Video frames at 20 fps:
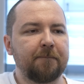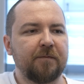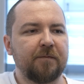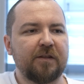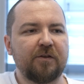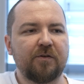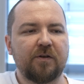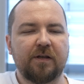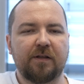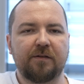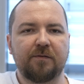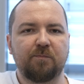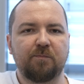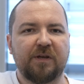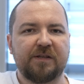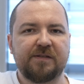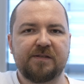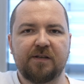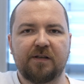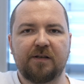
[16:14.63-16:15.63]
You can
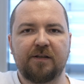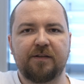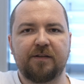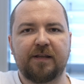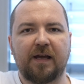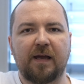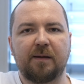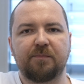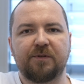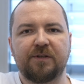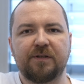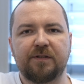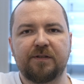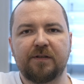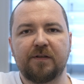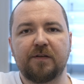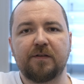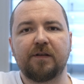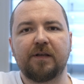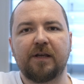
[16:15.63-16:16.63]
basically type
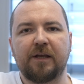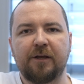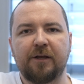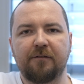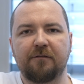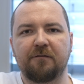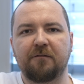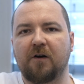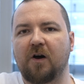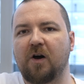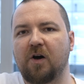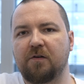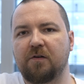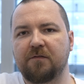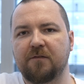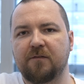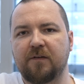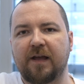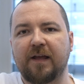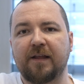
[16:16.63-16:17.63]
dd if off
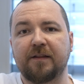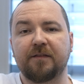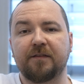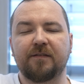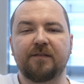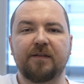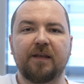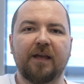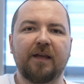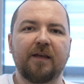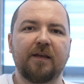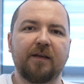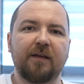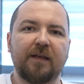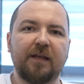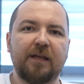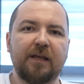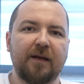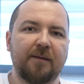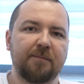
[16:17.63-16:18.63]
and take
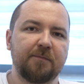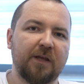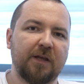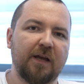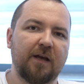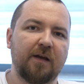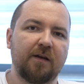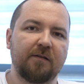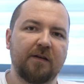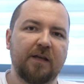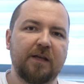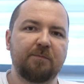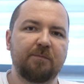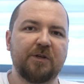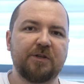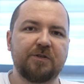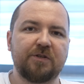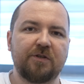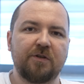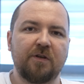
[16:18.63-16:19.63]
emg
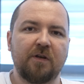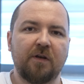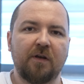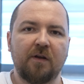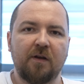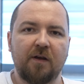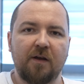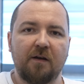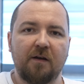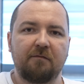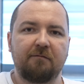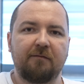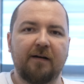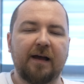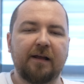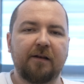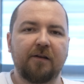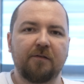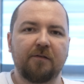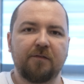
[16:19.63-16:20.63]
image
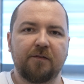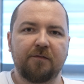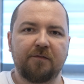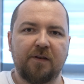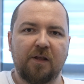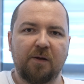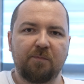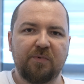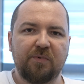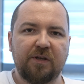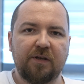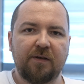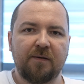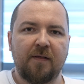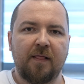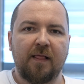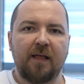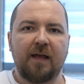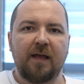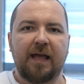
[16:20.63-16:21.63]
file of a floppy
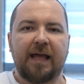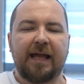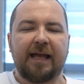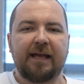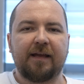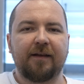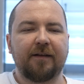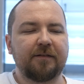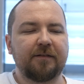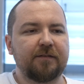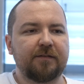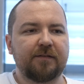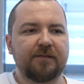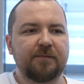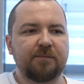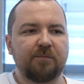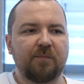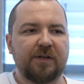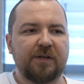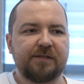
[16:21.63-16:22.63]
and
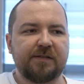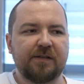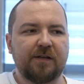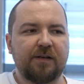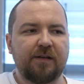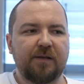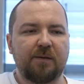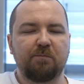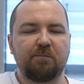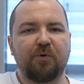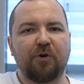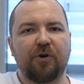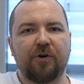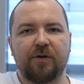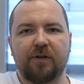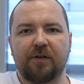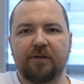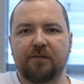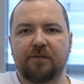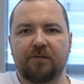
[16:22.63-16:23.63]
basically
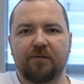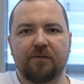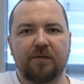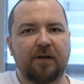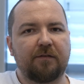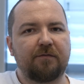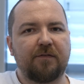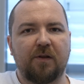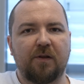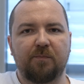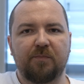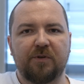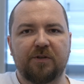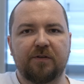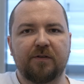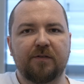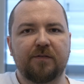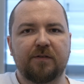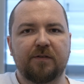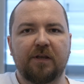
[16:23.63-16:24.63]
burn it to a floppy
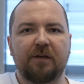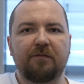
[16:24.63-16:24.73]
disk.